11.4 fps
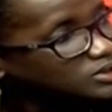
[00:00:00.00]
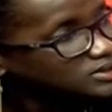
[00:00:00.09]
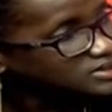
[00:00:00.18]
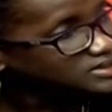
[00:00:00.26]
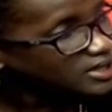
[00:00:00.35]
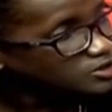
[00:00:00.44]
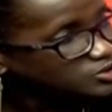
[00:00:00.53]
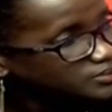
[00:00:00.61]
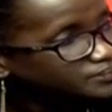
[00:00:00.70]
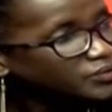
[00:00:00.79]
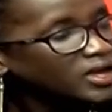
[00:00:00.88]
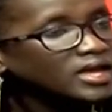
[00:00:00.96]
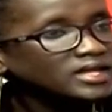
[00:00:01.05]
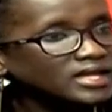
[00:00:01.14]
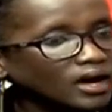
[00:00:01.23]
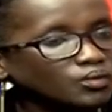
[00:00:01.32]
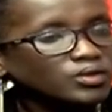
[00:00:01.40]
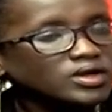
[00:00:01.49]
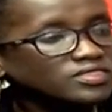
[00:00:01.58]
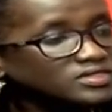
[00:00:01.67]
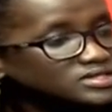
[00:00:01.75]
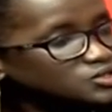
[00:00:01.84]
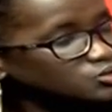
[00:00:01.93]
in this country. Now,
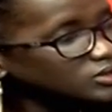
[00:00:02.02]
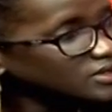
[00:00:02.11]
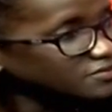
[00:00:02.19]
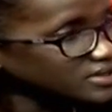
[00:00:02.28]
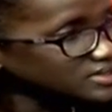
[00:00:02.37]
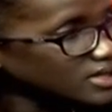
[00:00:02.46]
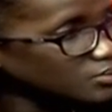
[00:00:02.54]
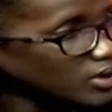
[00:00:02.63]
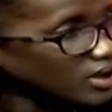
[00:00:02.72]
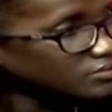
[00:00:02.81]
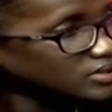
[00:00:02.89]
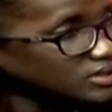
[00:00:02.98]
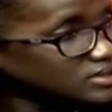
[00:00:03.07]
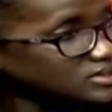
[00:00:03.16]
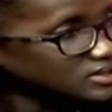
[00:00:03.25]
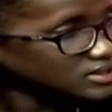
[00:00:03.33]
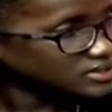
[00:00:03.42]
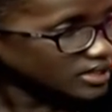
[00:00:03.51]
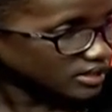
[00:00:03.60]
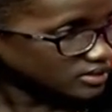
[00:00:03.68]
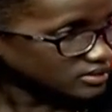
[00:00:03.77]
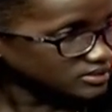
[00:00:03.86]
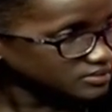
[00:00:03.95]
this is not the first time we're having instances like
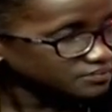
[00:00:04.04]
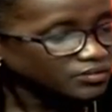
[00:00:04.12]
this.